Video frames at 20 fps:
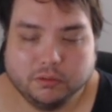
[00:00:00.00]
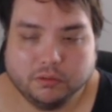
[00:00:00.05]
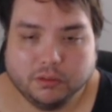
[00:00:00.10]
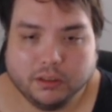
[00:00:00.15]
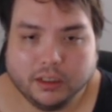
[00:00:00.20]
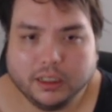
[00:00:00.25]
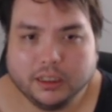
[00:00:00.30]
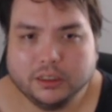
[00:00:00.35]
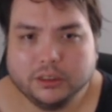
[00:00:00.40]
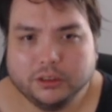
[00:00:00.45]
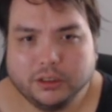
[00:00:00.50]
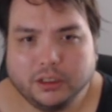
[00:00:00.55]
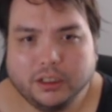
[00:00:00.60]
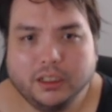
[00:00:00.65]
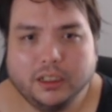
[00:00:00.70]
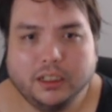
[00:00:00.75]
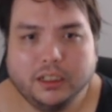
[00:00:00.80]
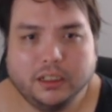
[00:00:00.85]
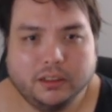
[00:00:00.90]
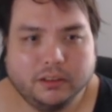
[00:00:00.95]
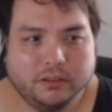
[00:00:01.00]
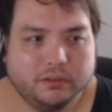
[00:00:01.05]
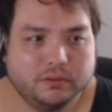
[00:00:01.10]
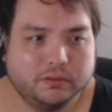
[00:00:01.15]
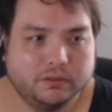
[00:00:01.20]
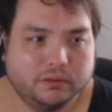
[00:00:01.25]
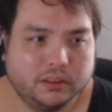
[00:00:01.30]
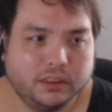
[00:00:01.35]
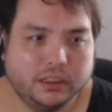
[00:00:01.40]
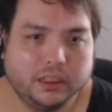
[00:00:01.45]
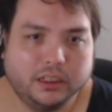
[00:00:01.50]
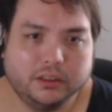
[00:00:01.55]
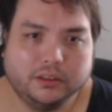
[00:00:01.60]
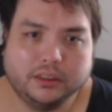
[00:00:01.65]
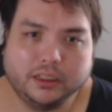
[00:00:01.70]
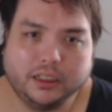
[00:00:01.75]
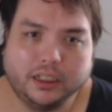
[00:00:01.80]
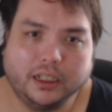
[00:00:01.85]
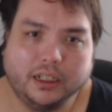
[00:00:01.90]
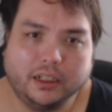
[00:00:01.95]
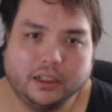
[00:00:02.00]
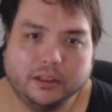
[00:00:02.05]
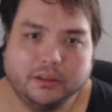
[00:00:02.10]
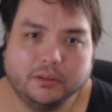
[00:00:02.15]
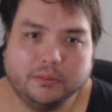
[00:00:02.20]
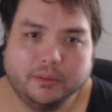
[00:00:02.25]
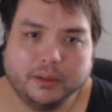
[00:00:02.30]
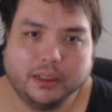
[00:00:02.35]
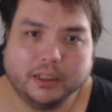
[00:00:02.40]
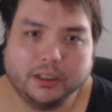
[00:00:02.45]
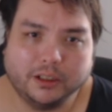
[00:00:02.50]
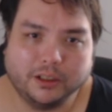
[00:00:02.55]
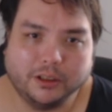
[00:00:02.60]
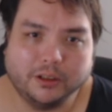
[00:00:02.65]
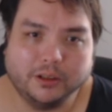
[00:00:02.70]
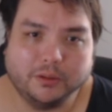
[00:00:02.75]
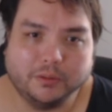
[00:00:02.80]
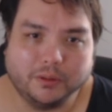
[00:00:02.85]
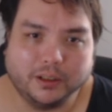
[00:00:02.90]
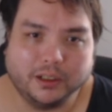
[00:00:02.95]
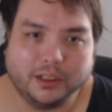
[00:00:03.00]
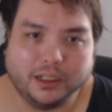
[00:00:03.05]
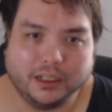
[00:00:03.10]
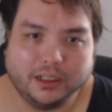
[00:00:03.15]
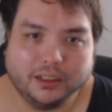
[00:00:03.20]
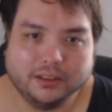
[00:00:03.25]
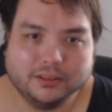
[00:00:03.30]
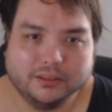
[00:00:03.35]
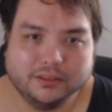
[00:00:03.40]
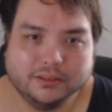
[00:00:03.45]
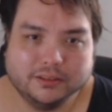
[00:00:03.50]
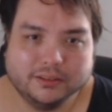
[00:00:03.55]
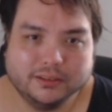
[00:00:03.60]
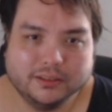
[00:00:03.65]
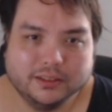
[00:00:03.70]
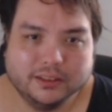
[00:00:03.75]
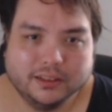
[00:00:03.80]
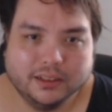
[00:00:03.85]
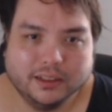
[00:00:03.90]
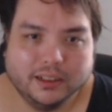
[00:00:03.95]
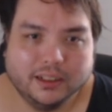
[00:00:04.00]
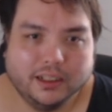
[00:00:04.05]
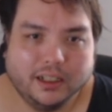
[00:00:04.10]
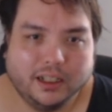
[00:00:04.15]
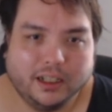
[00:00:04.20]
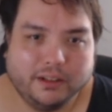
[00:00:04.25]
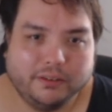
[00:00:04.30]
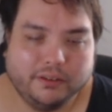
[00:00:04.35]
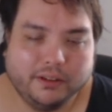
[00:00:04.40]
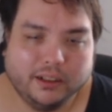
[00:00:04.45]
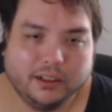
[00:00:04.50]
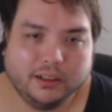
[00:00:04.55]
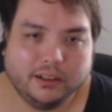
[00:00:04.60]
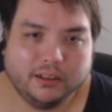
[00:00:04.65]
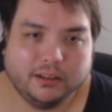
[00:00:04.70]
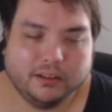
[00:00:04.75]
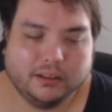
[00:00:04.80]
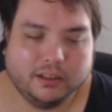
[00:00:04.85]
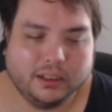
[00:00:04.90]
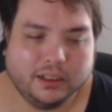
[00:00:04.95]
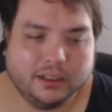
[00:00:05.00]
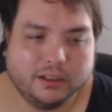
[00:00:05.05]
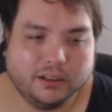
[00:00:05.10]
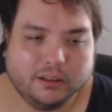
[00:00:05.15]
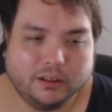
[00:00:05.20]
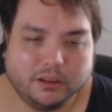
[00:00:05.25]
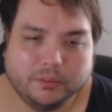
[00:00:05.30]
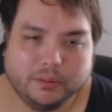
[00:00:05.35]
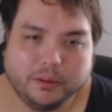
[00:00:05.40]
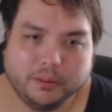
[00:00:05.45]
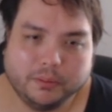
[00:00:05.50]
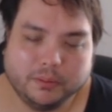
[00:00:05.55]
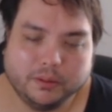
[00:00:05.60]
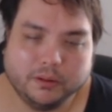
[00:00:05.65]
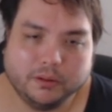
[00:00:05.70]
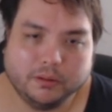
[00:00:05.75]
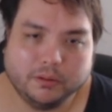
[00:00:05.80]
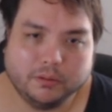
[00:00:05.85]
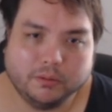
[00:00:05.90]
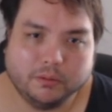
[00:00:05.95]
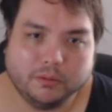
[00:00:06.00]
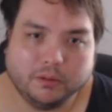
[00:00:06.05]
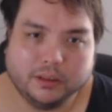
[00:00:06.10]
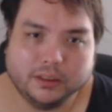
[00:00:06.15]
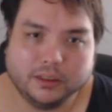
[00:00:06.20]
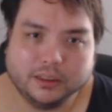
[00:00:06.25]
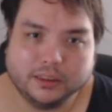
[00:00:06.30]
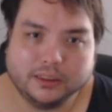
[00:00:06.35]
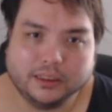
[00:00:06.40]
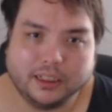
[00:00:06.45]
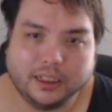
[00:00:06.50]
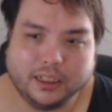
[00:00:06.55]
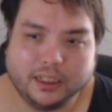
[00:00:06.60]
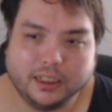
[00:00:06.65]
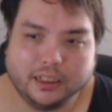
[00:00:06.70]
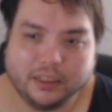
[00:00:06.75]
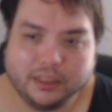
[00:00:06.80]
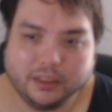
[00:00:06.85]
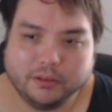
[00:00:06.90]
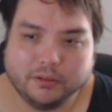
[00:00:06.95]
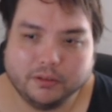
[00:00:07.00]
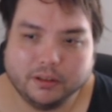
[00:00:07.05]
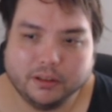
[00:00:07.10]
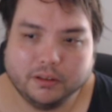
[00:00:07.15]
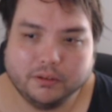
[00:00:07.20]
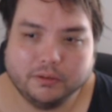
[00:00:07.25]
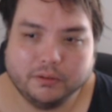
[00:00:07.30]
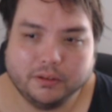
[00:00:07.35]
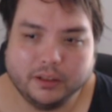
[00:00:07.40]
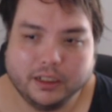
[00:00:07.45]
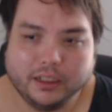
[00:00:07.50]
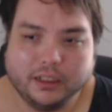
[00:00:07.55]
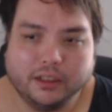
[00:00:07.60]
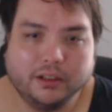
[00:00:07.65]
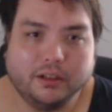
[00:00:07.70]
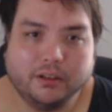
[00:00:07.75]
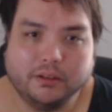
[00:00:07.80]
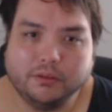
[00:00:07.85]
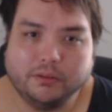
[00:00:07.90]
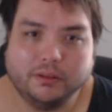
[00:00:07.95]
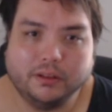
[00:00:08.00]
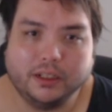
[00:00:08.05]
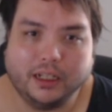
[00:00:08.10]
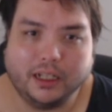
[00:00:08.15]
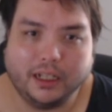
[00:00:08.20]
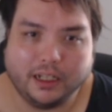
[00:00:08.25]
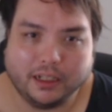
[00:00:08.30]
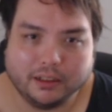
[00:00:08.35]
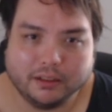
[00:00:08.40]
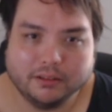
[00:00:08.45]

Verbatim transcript: let's try, you know, together, make it a good one, hey? I think there are a lot of people want to say, you know what, thank God for that.